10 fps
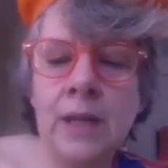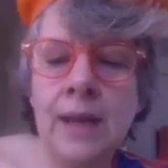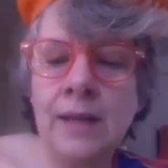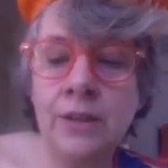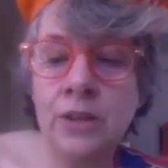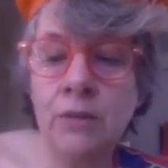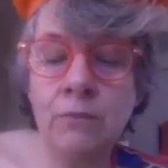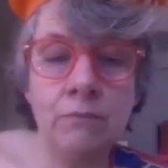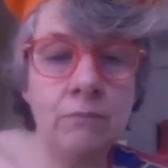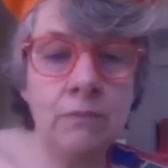I do
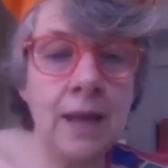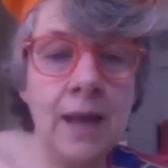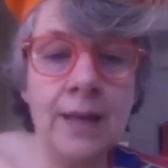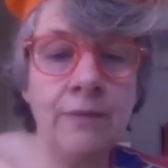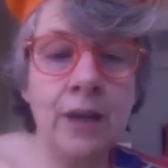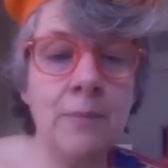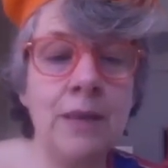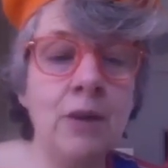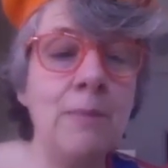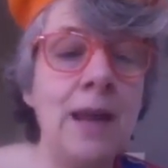highly recommend, they're
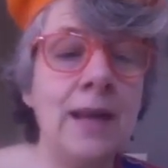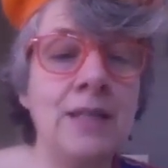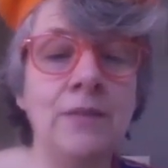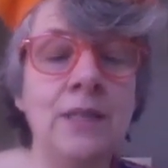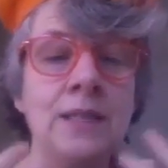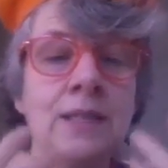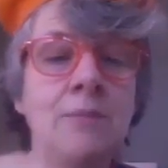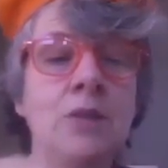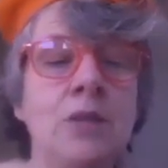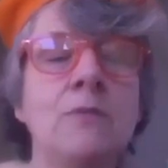not my activities, I'm
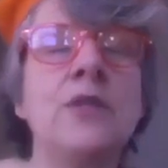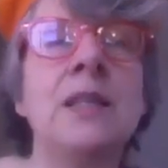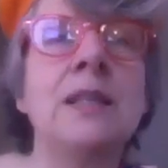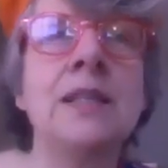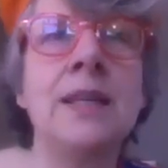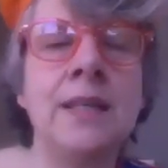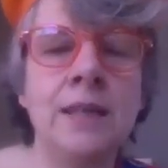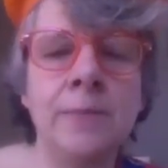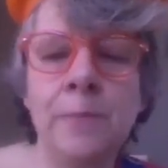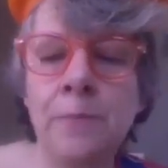just facilitating
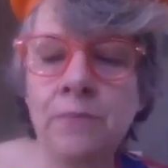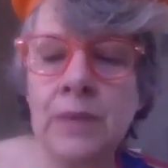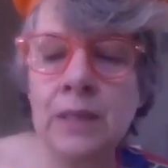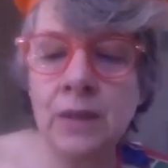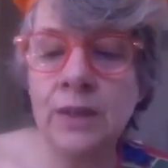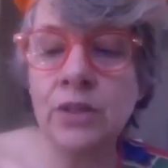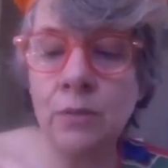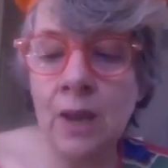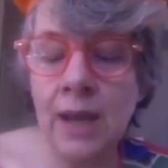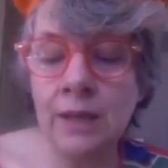them. So I
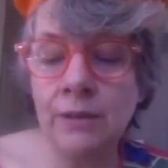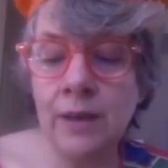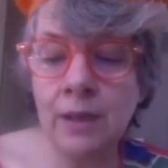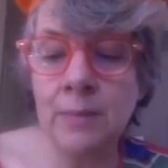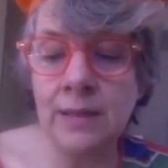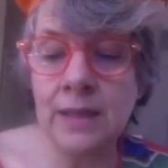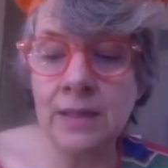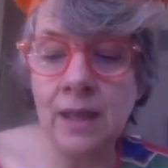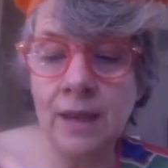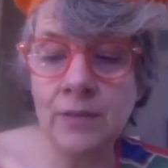do highly recommend these
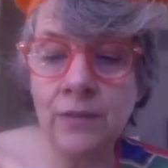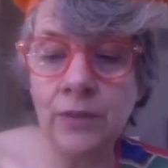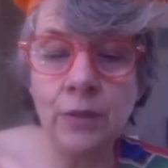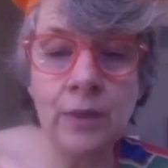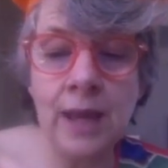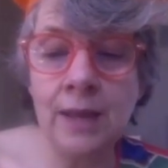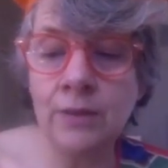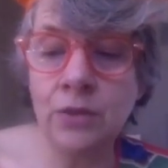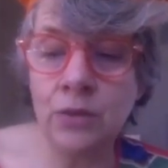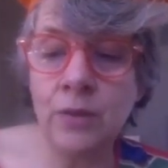lives if you can.
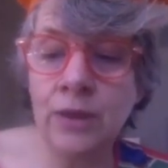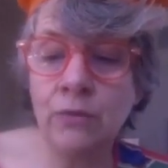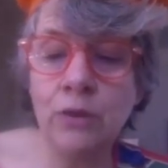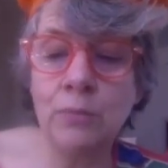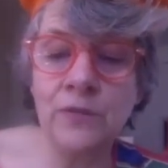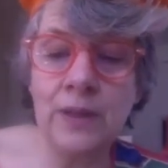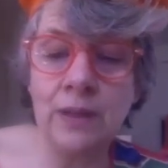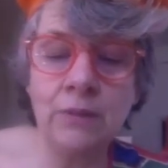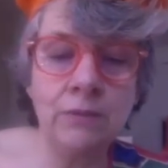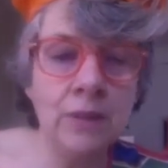Join the group,
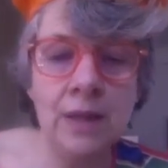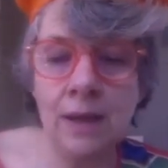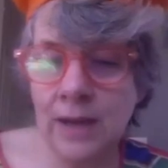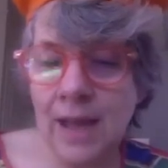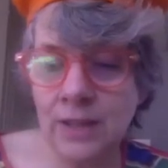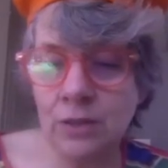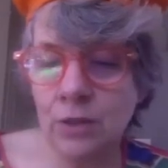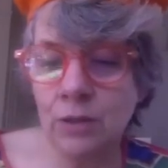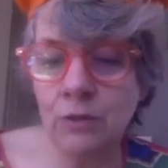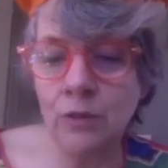Phil. I'm going to add you to
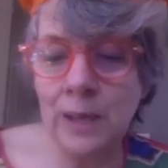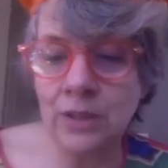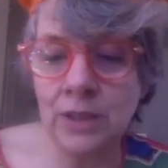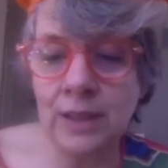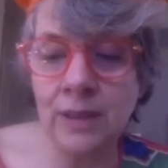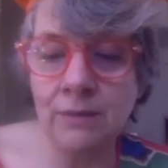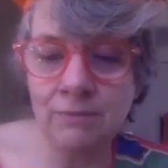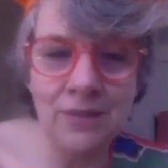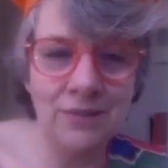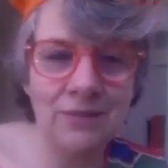the group actually.
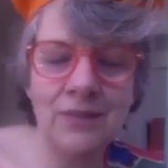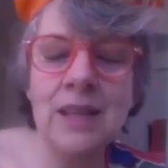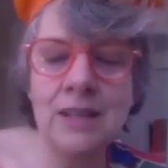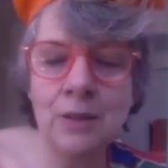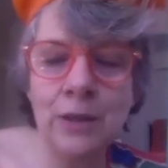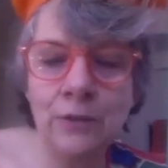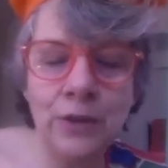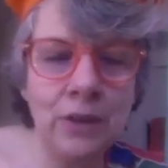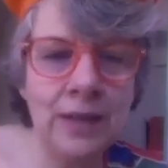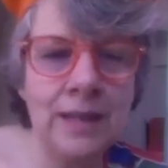It'll be good for
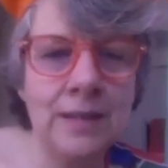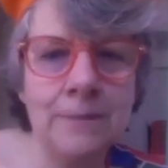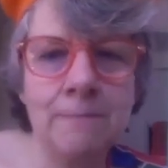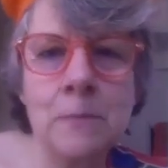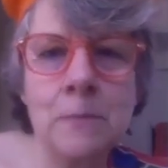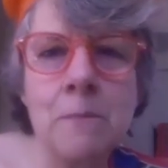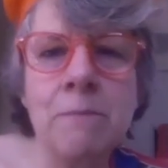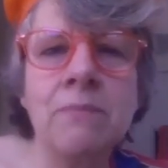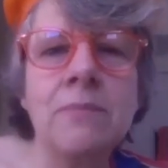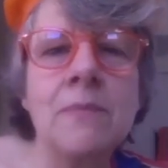your kids.
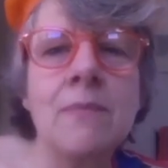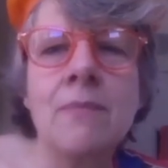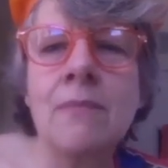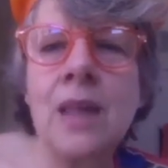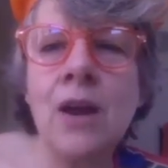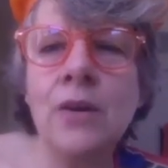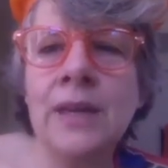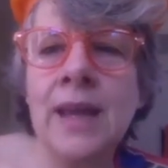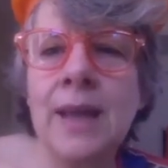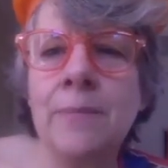
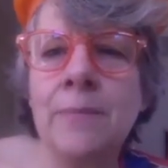Okay,